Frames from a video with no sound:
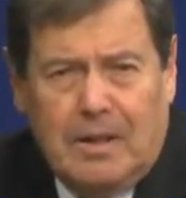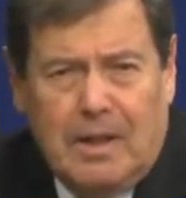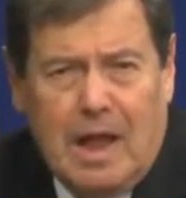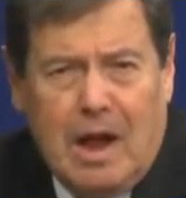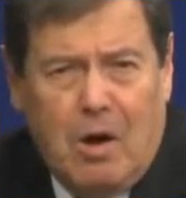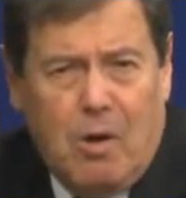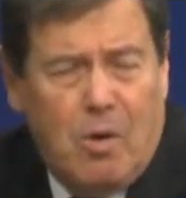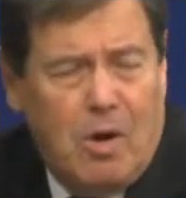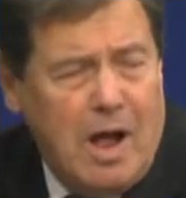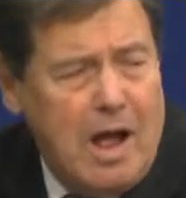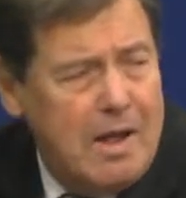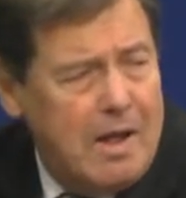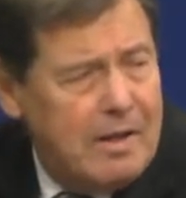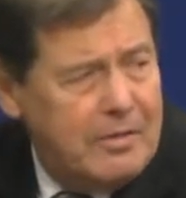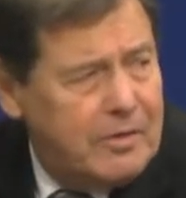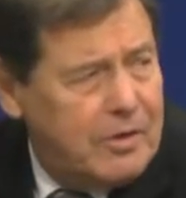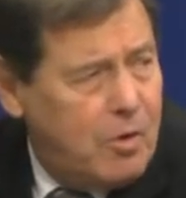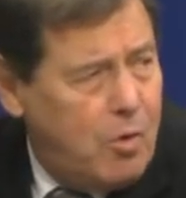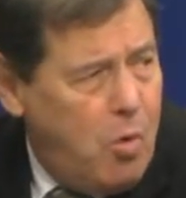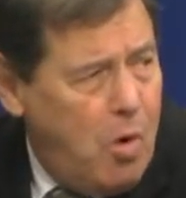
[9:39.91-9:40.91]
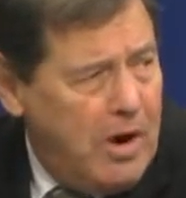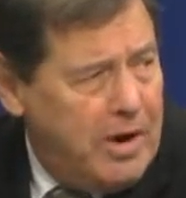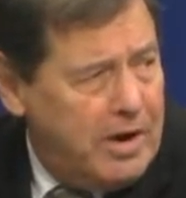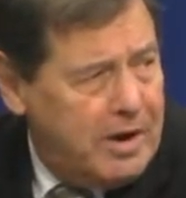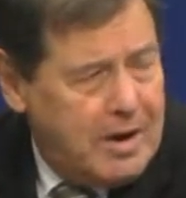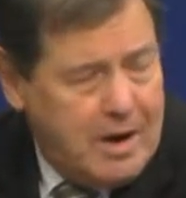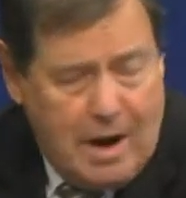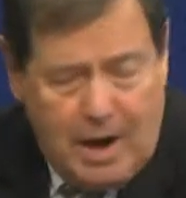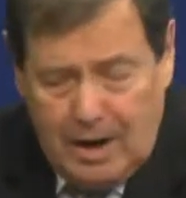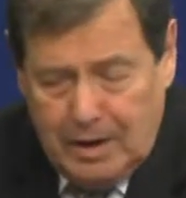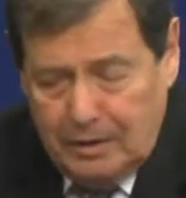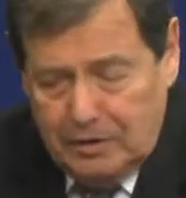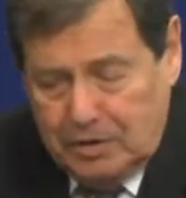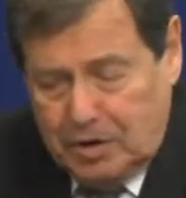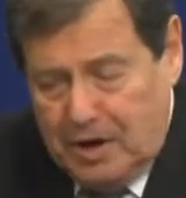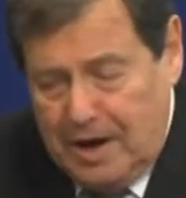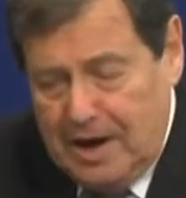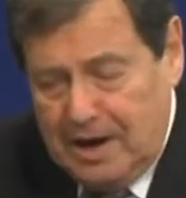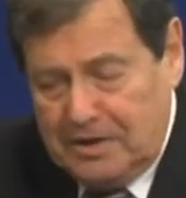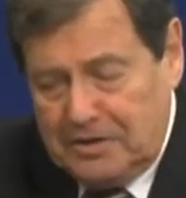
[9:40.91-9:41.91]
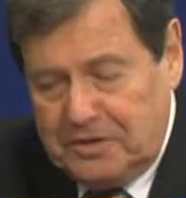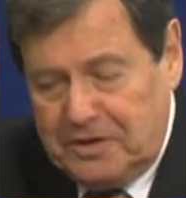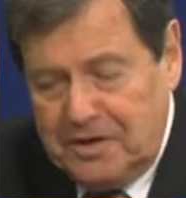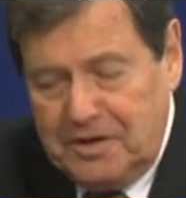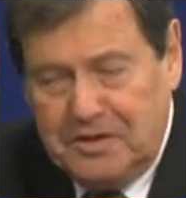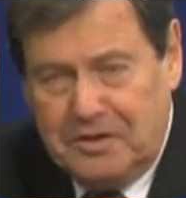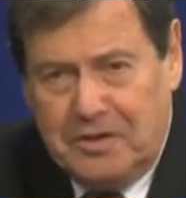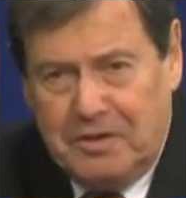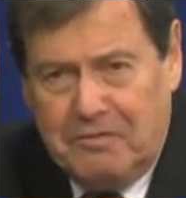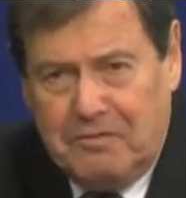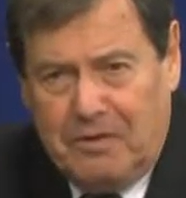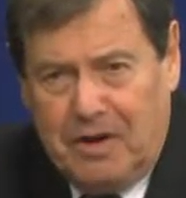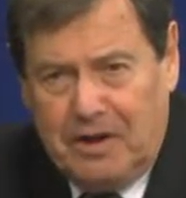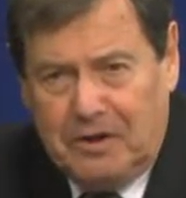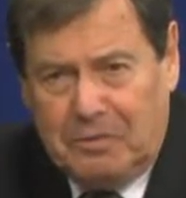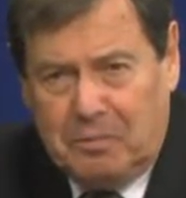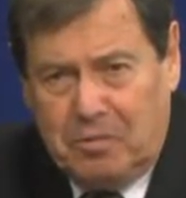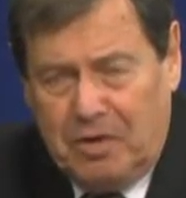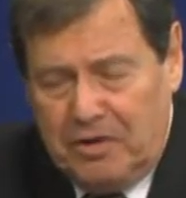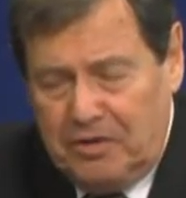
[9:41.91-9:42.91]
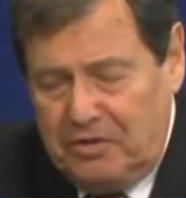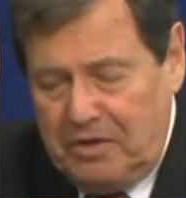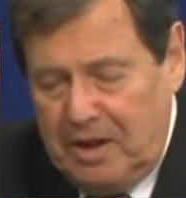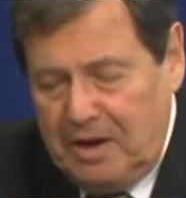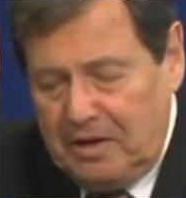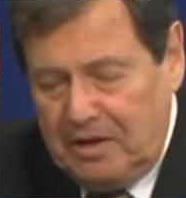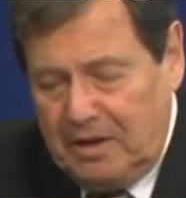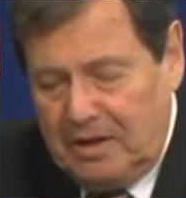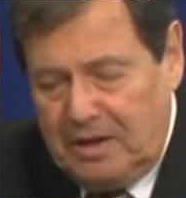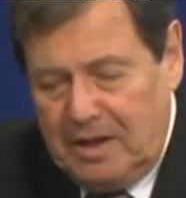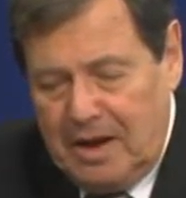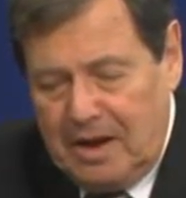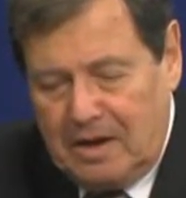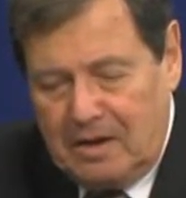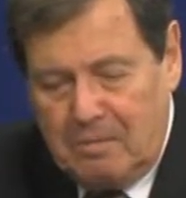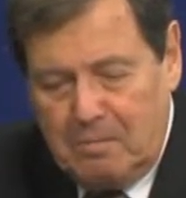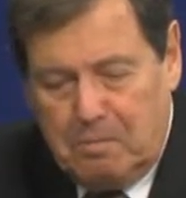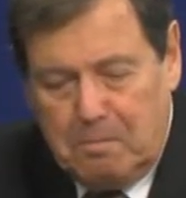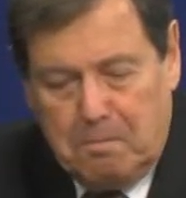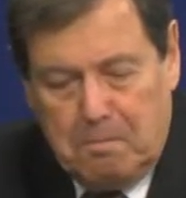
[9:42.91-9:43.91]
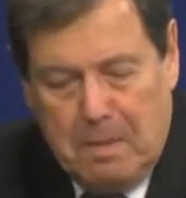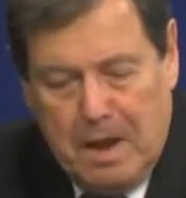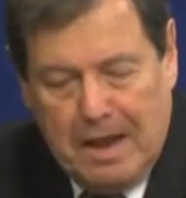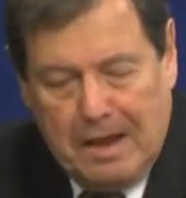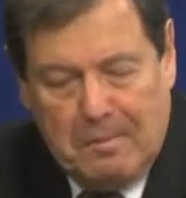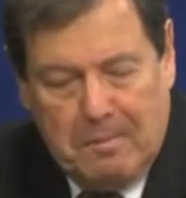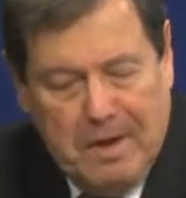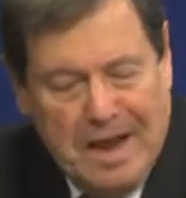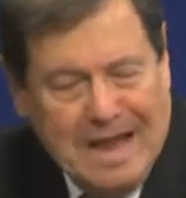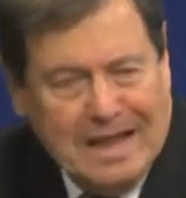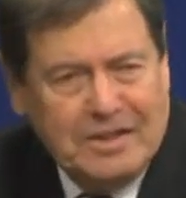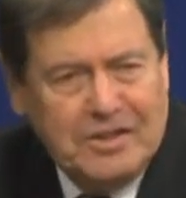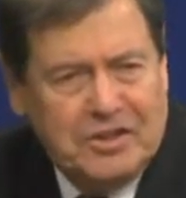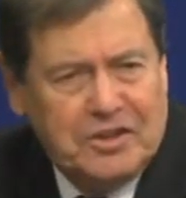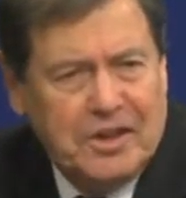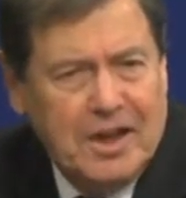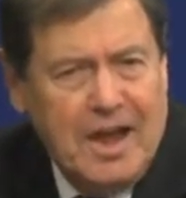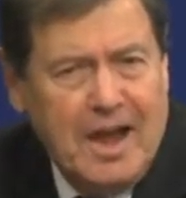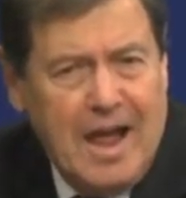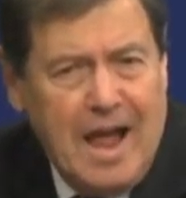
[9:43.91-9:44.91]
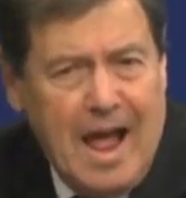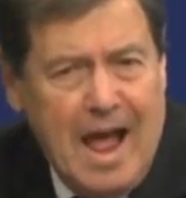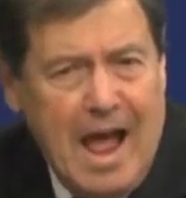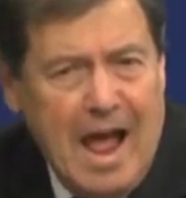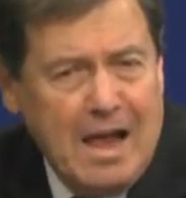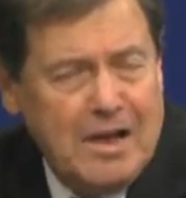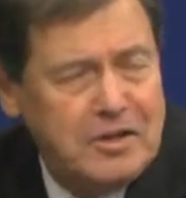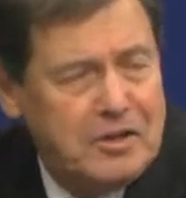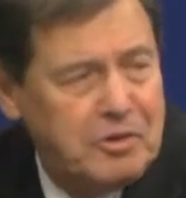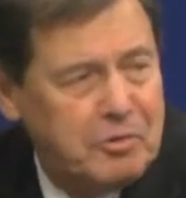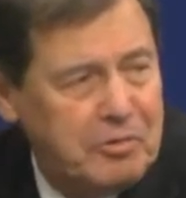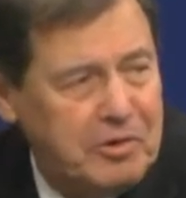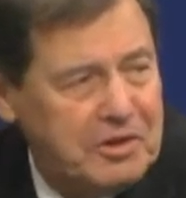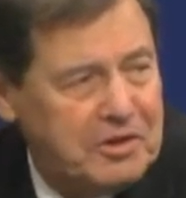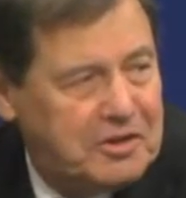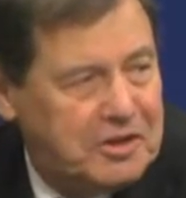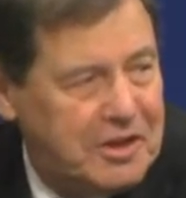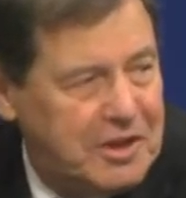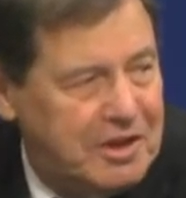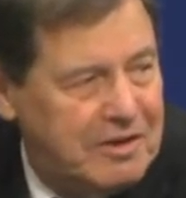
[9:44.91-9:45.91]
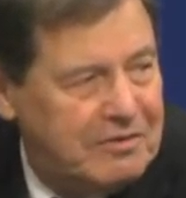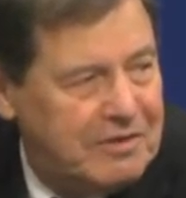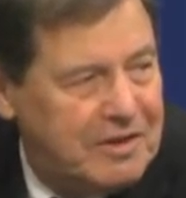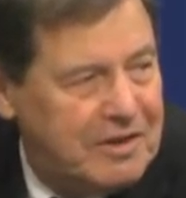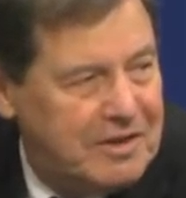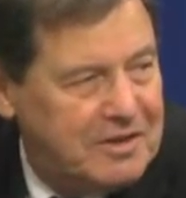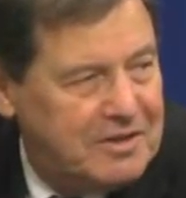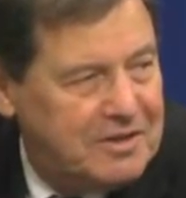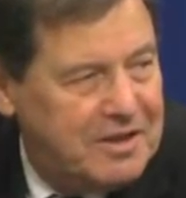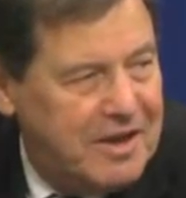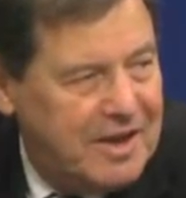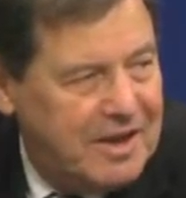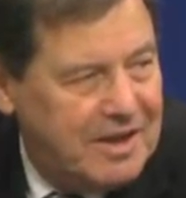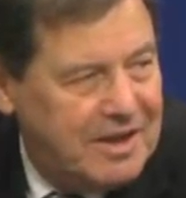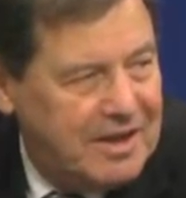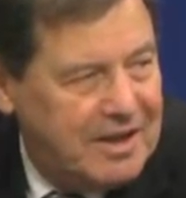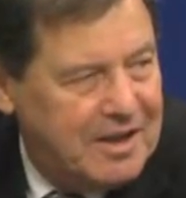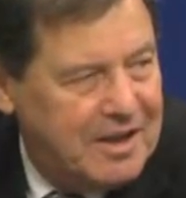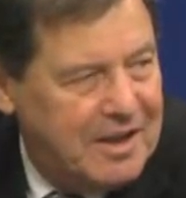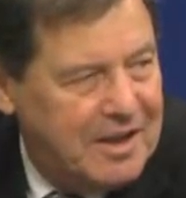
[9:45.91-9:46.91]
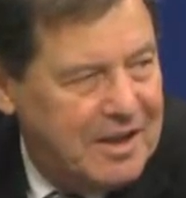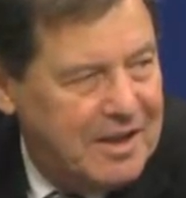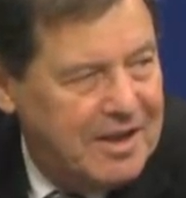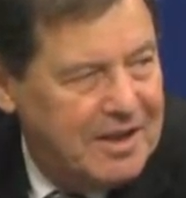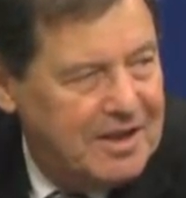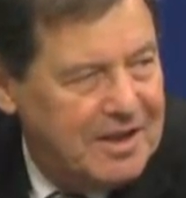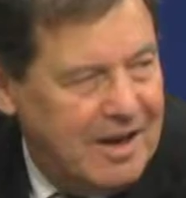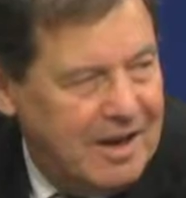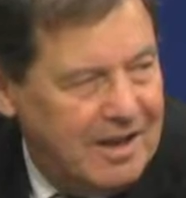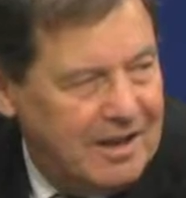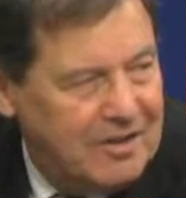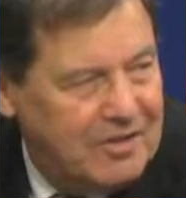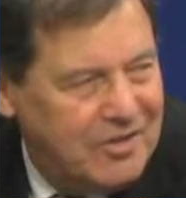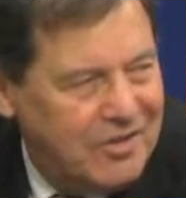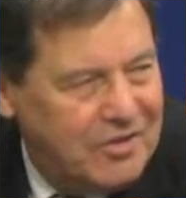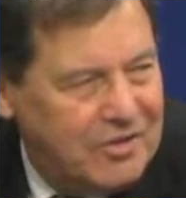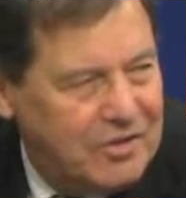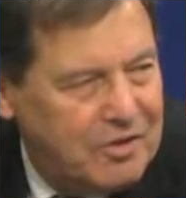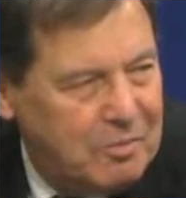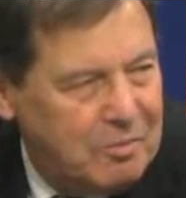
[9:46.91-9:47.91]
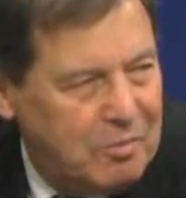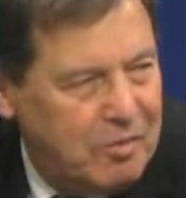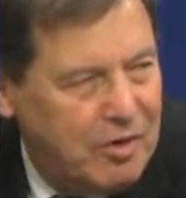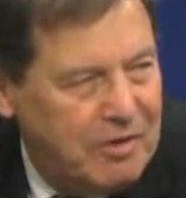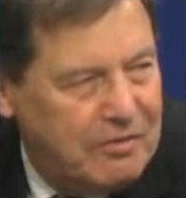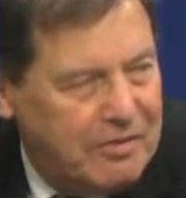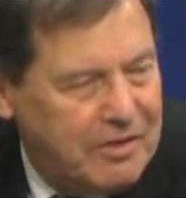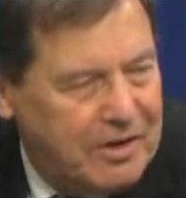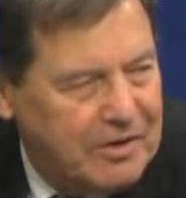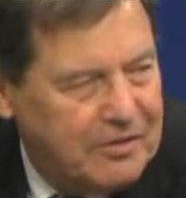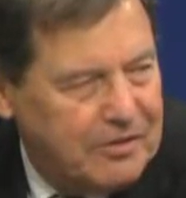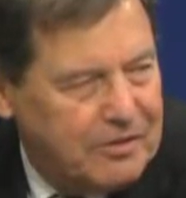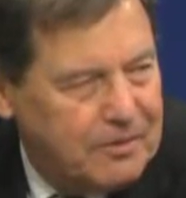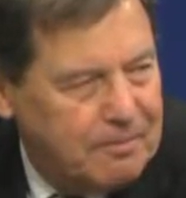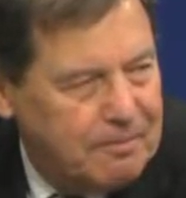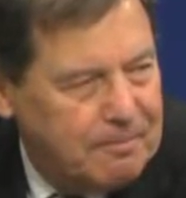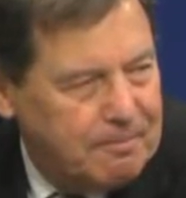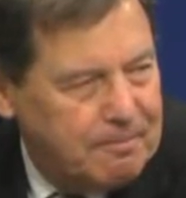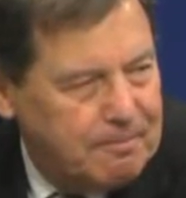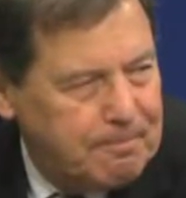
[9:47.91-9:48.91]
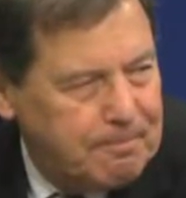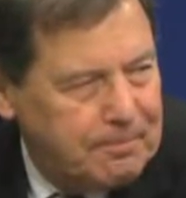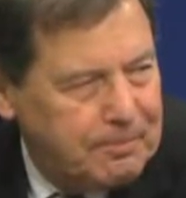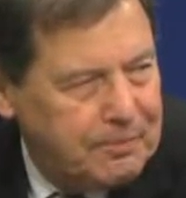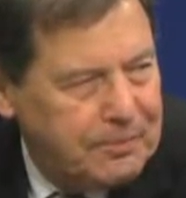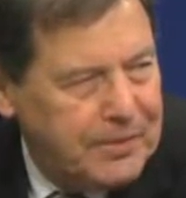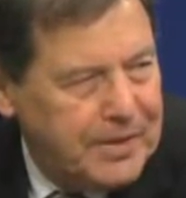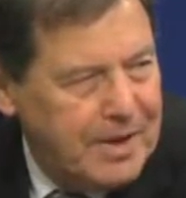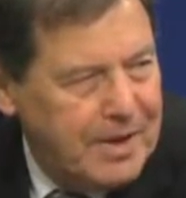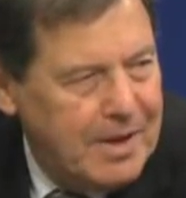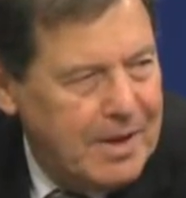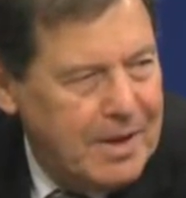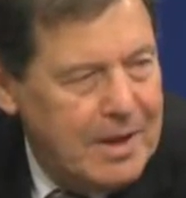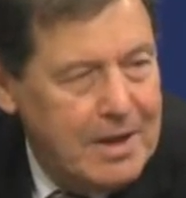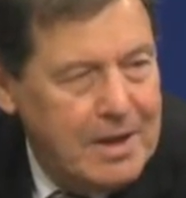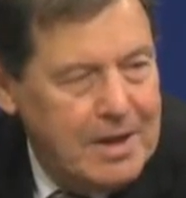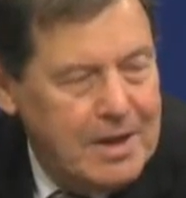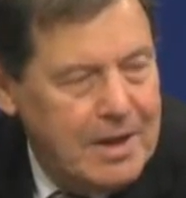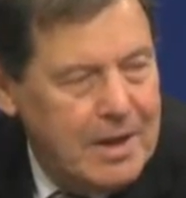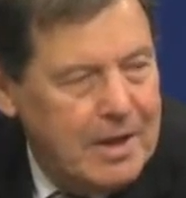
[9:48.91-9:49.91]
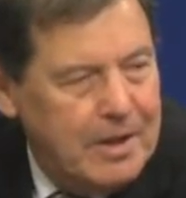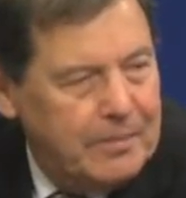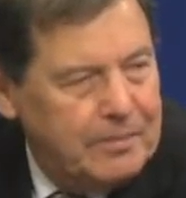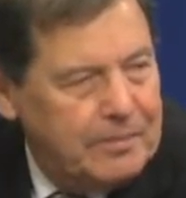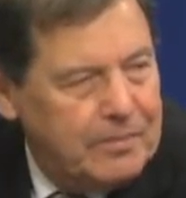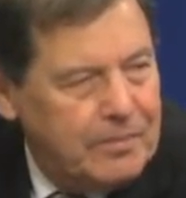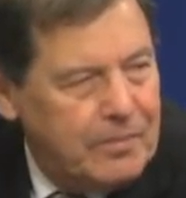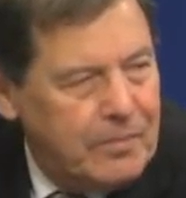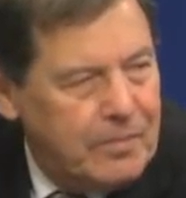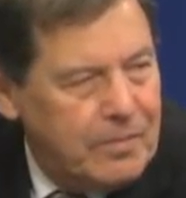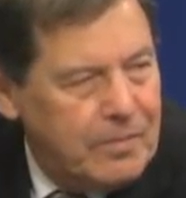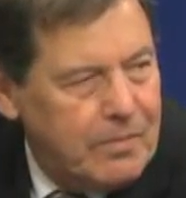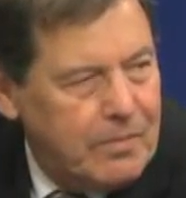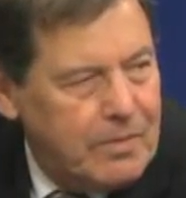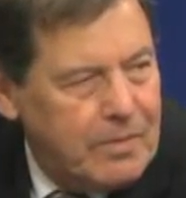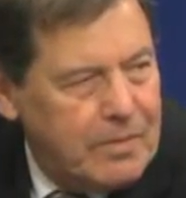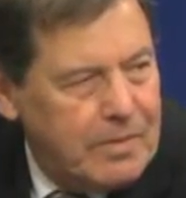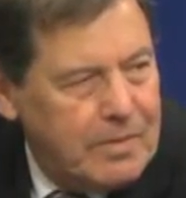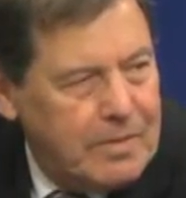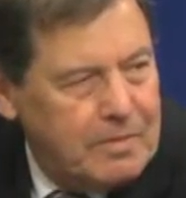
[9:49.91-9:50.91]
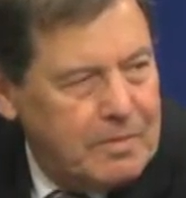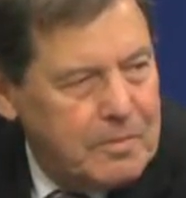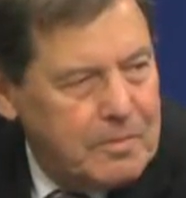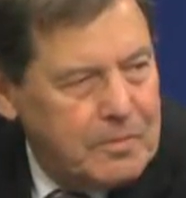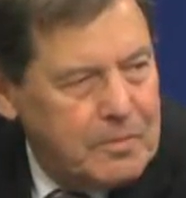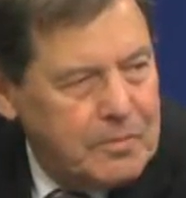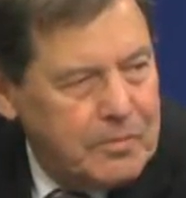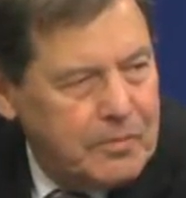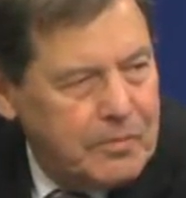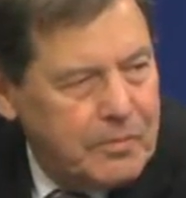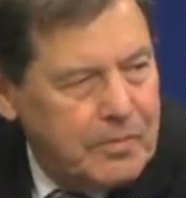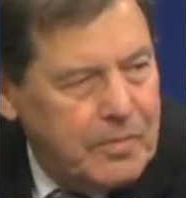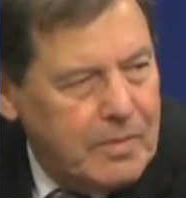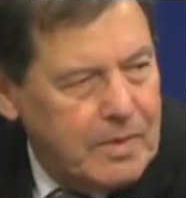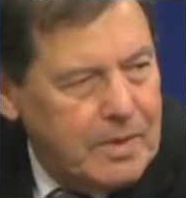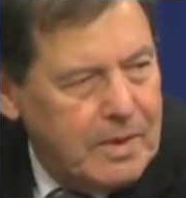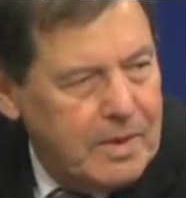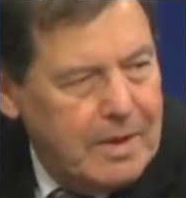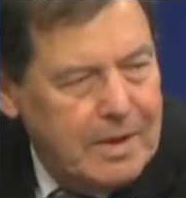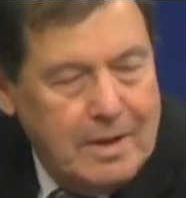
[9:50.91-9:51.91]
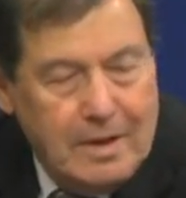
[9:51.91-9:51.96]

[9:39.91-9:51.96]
now, is disturbing. Quite a contrast is that Vice President-elect Mike Pence has received his daily intelligence briefings. So he, so Pence is assuming the role of San,